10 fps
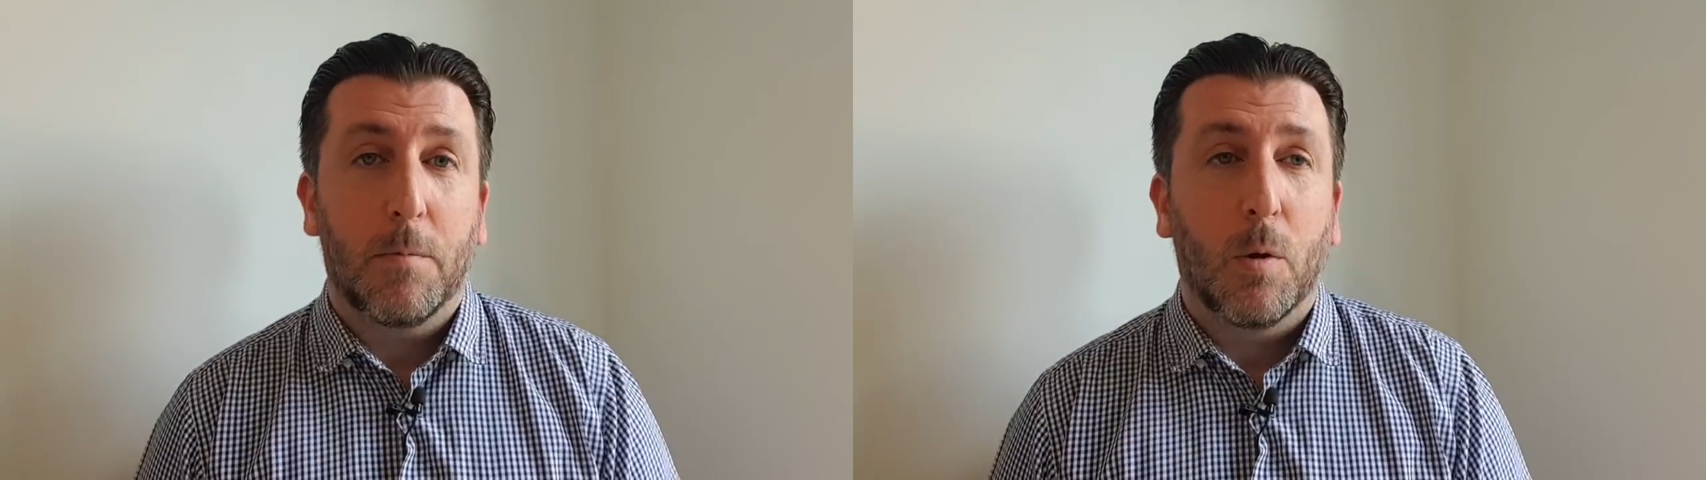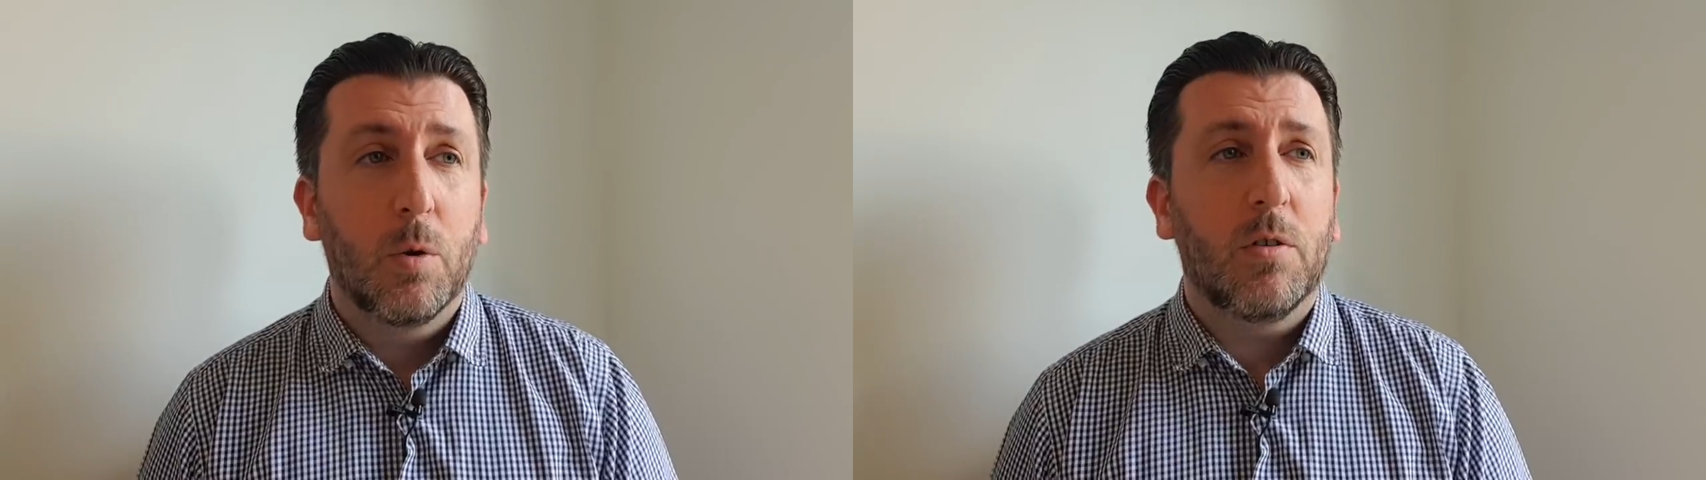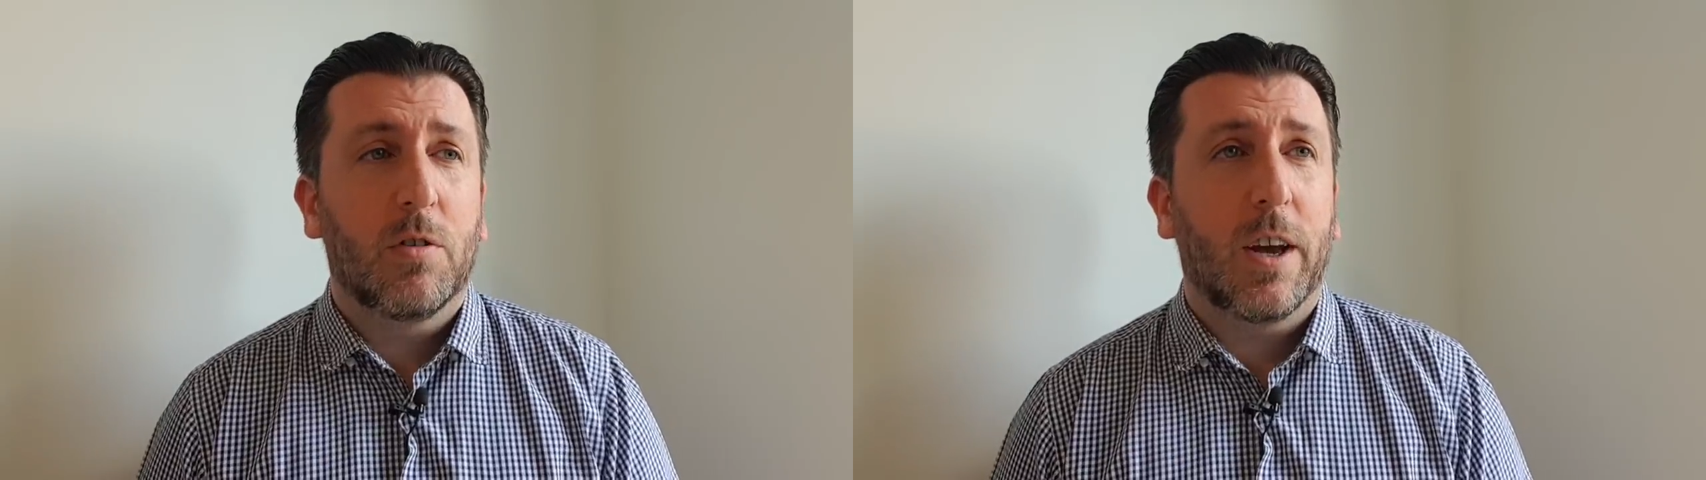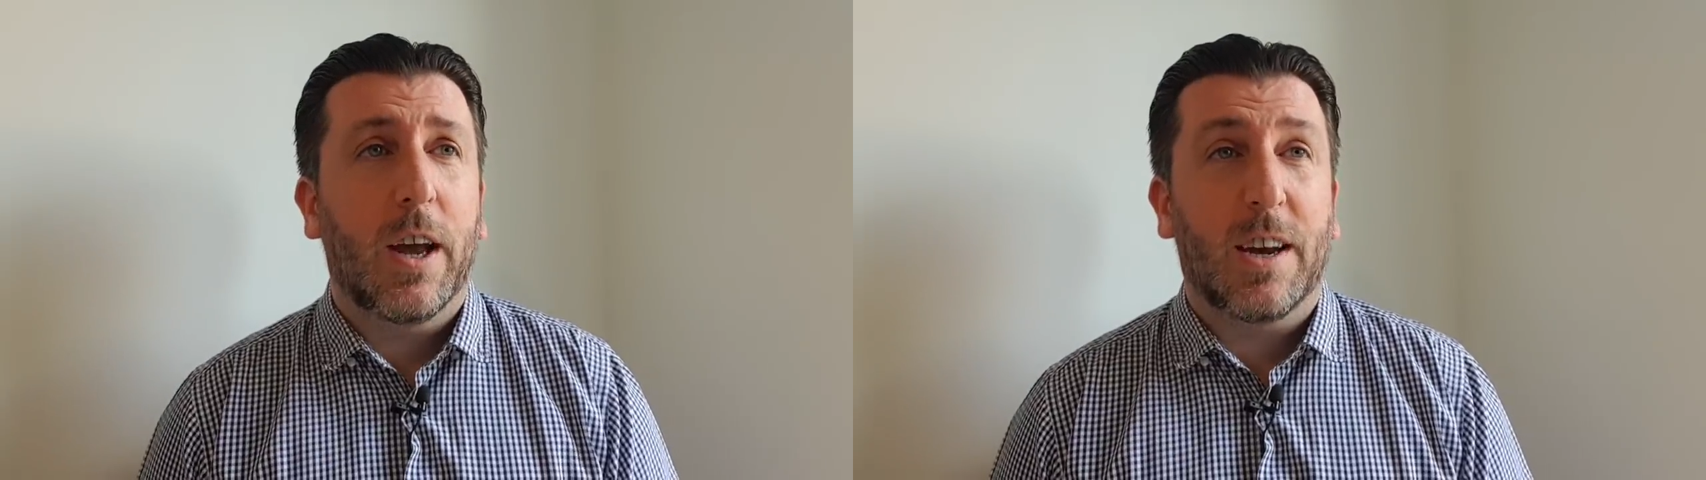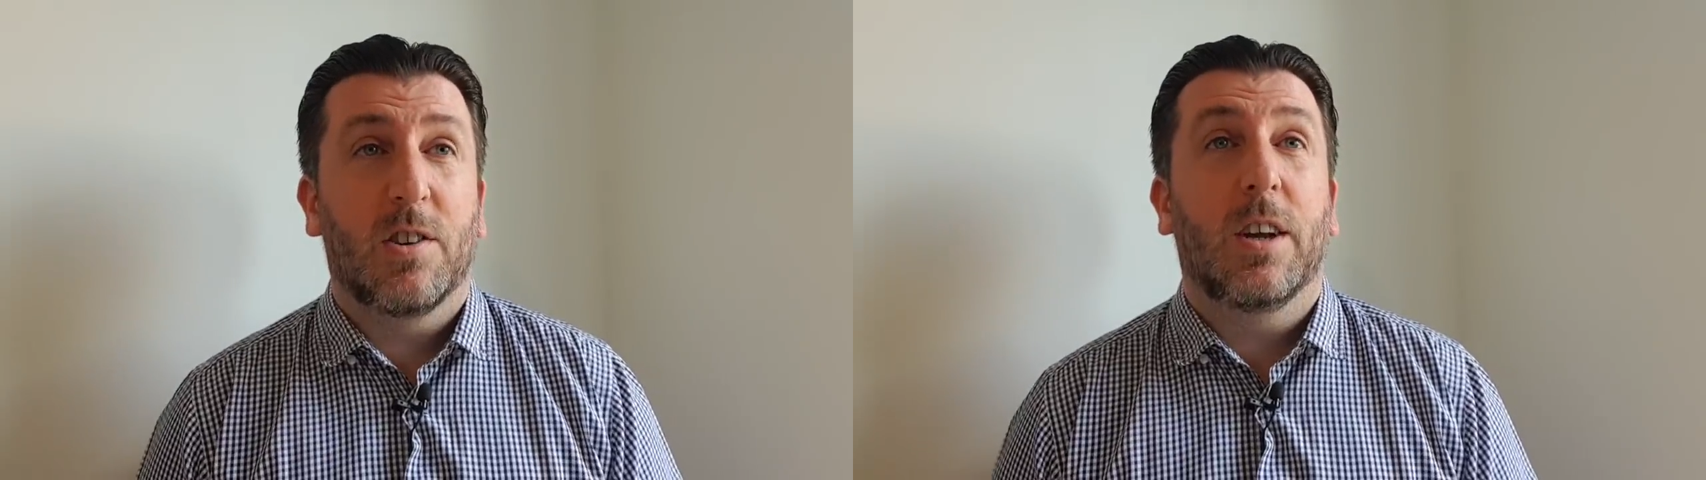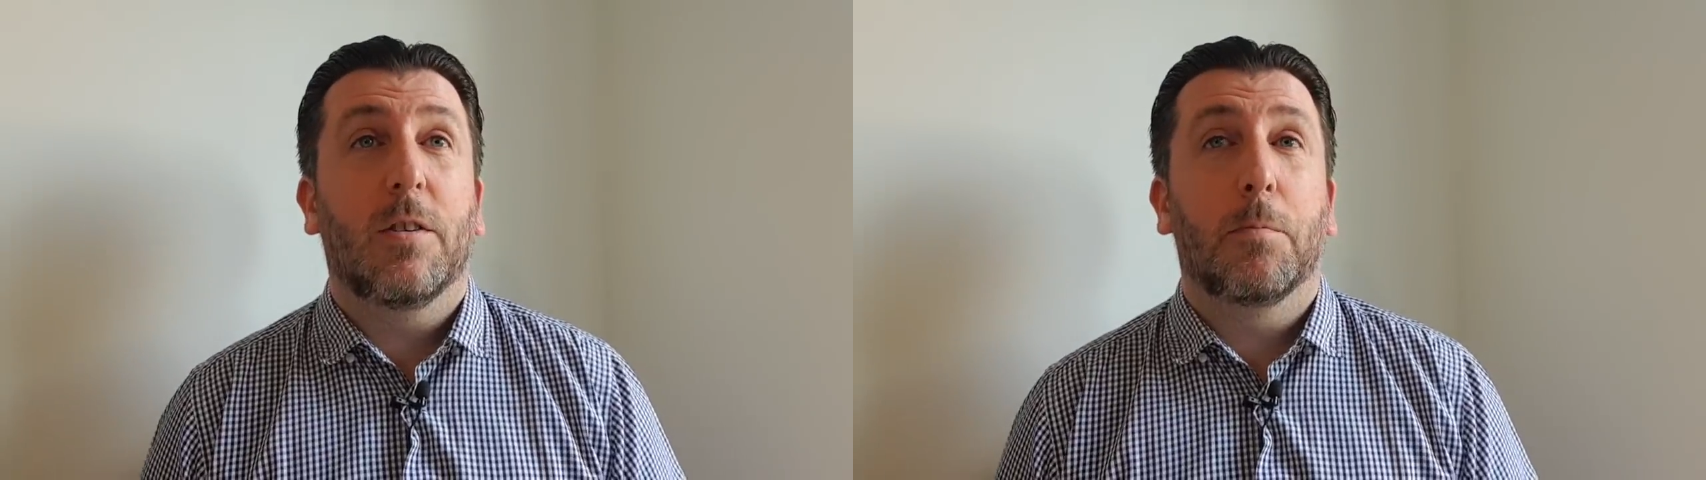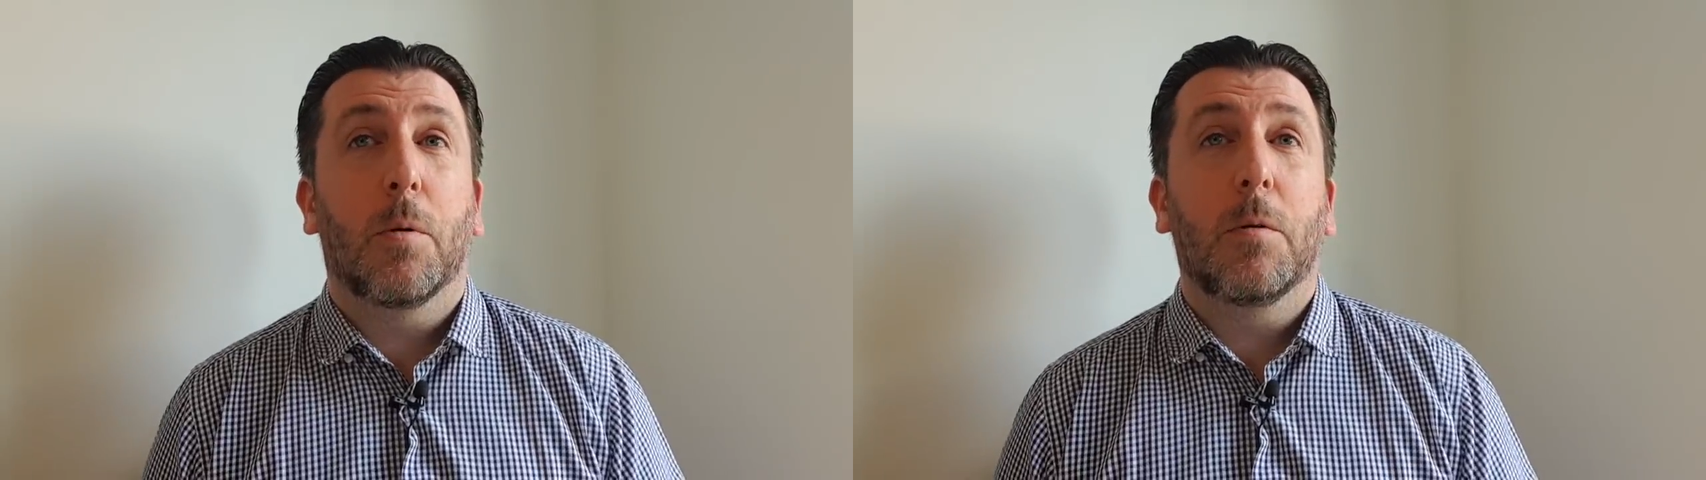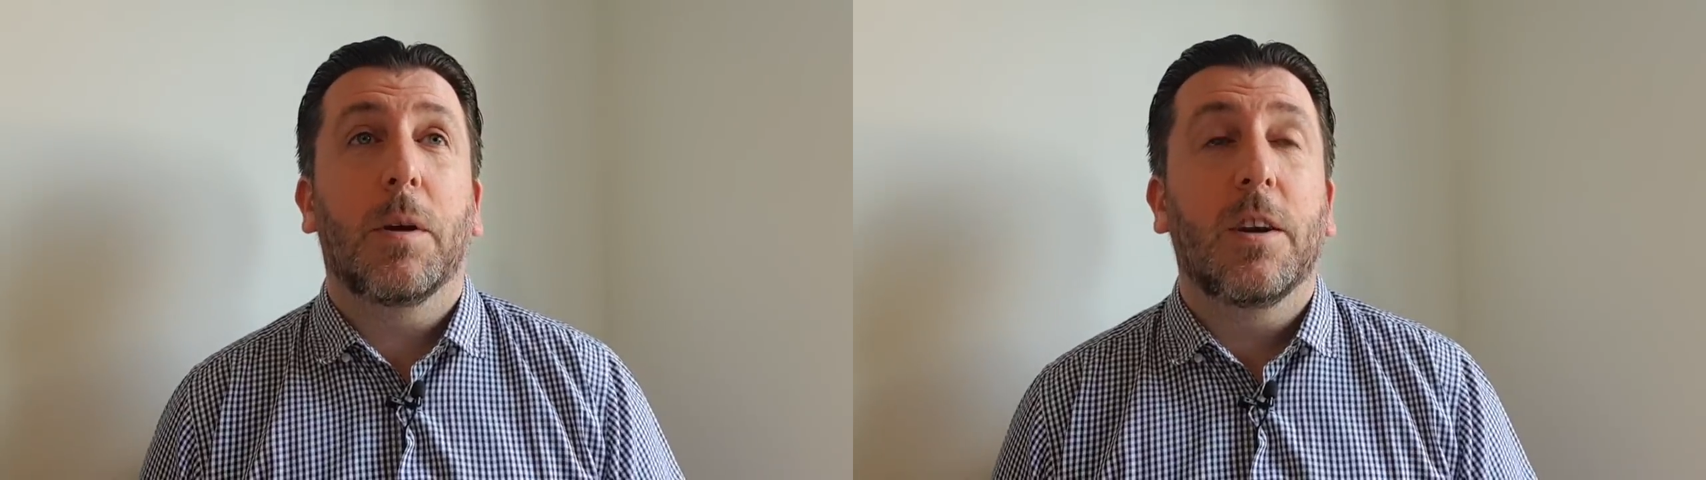I wouldn't say actually it's
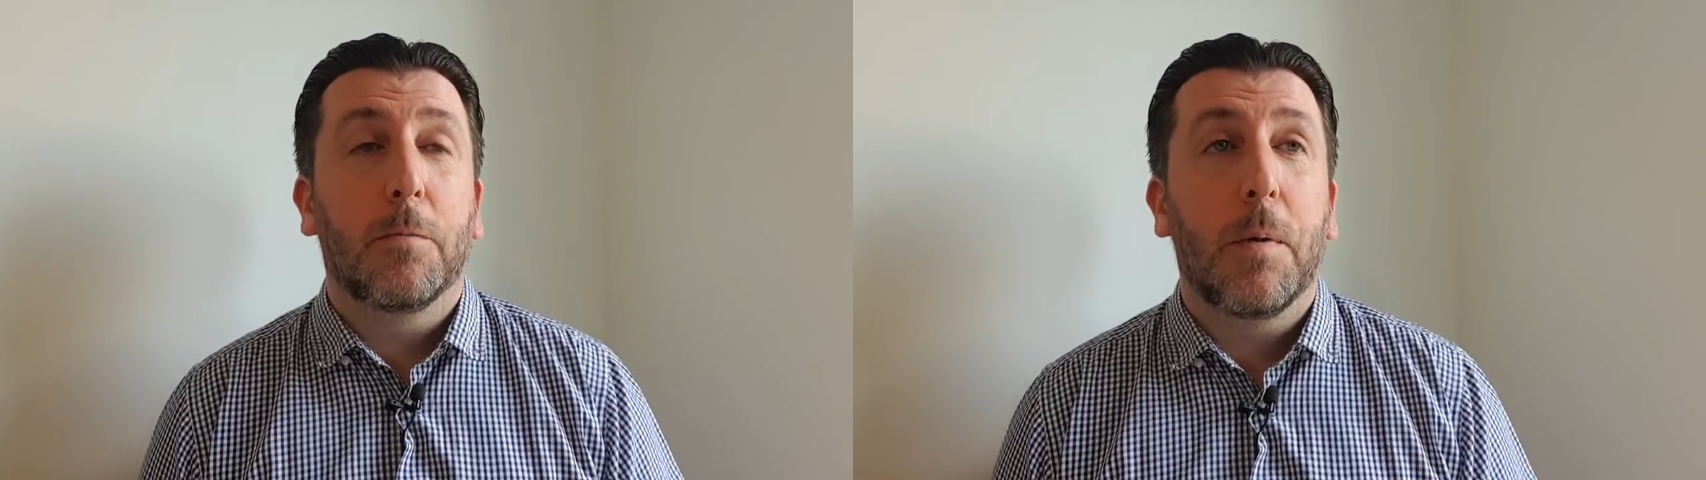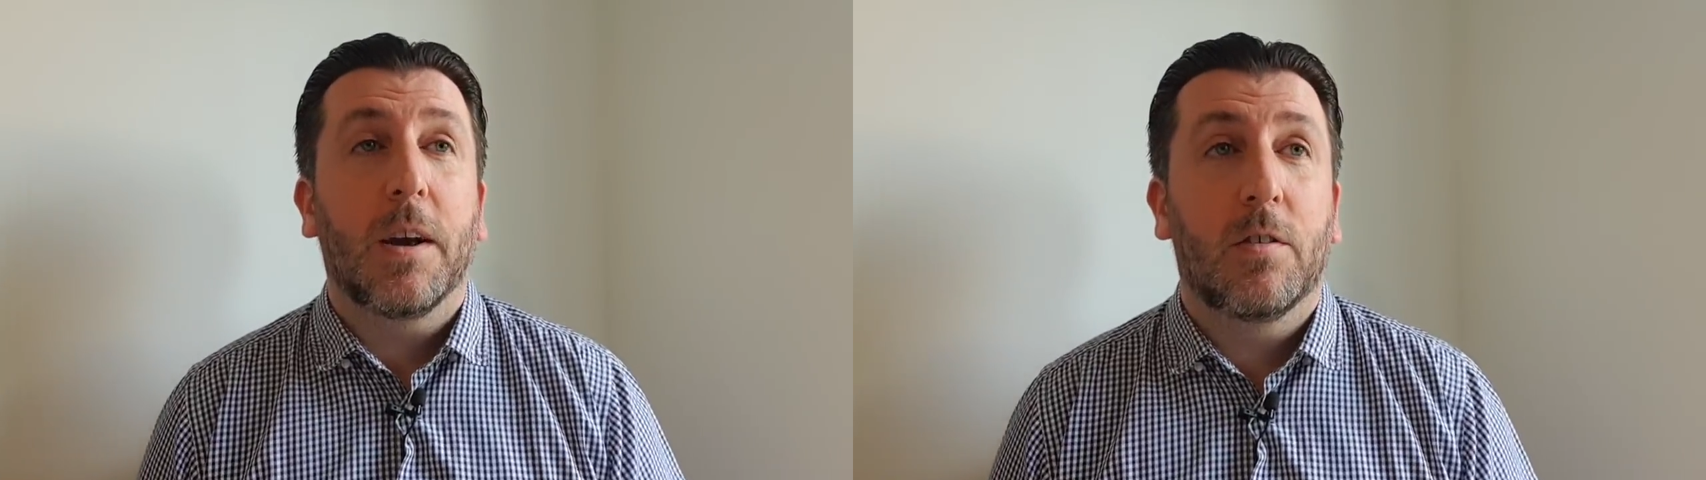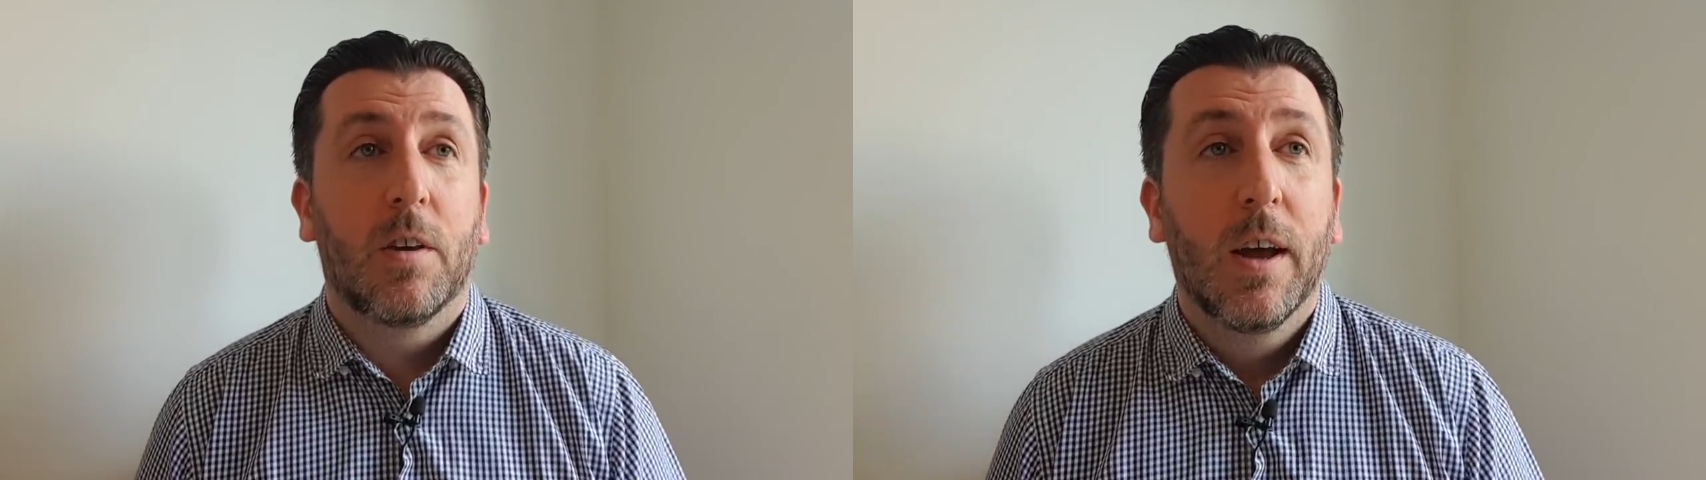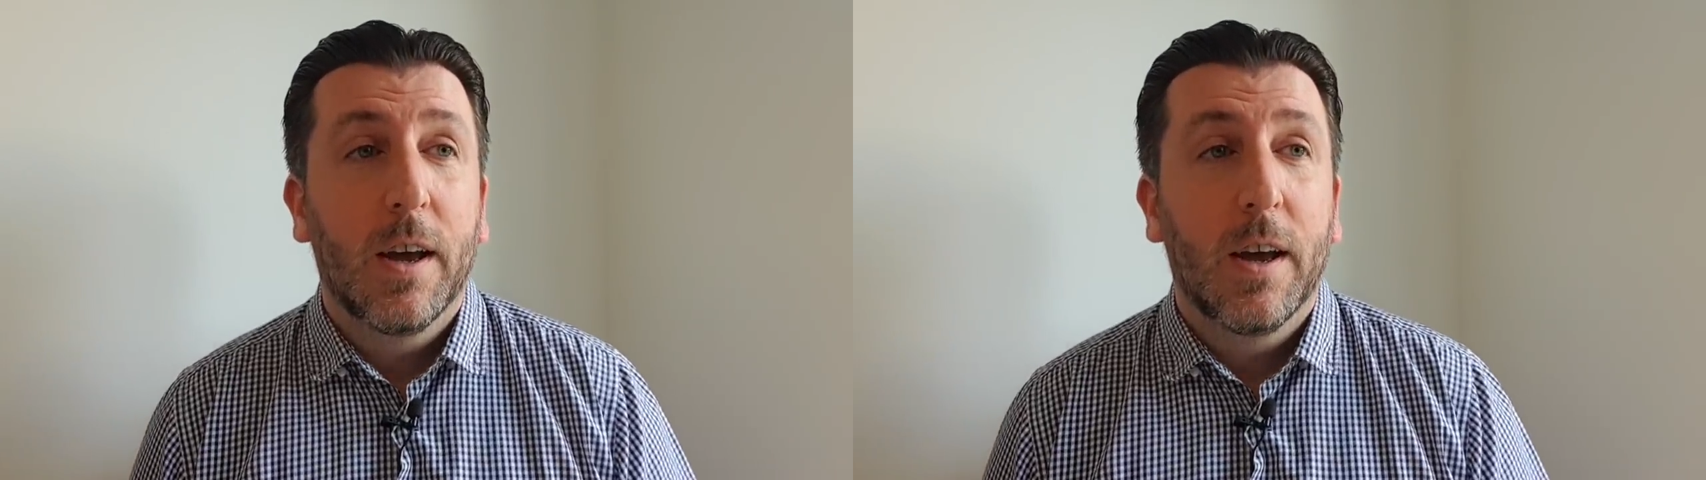probably been his best